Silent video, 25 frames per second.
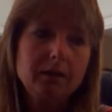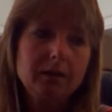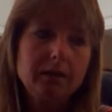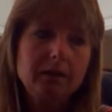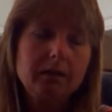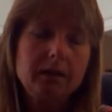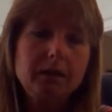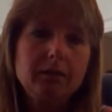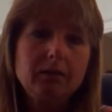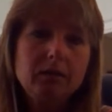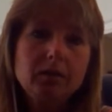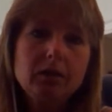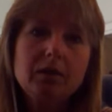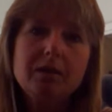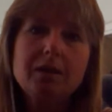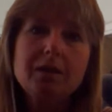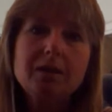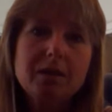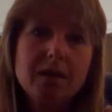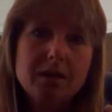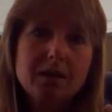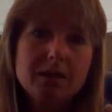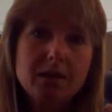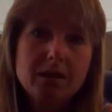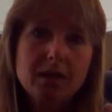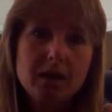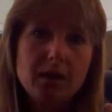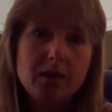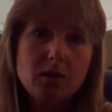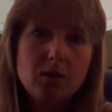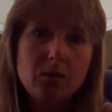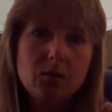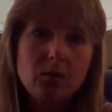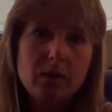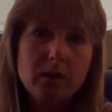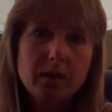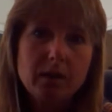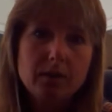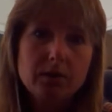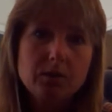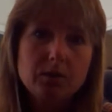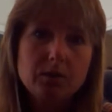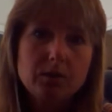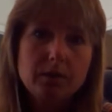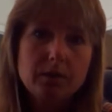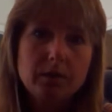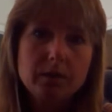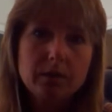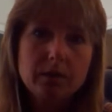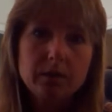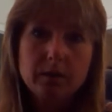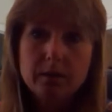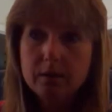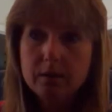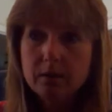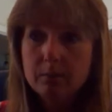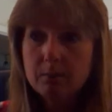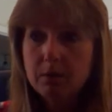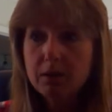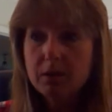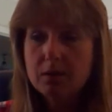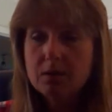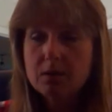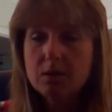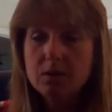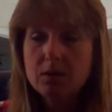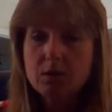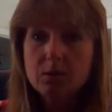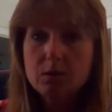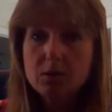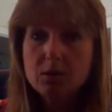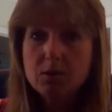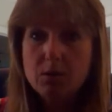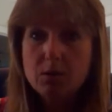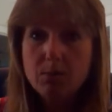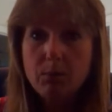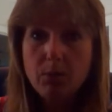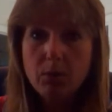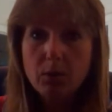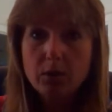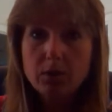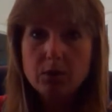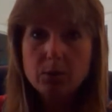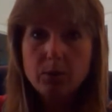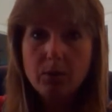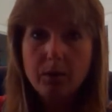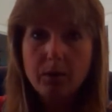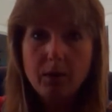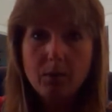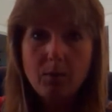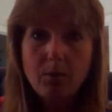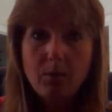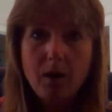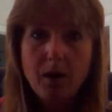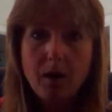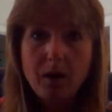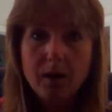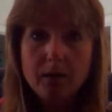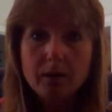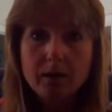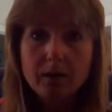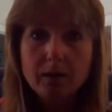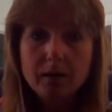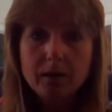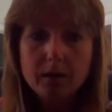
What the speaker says: even on the days that I don't want to do it, because I know it supports what I want.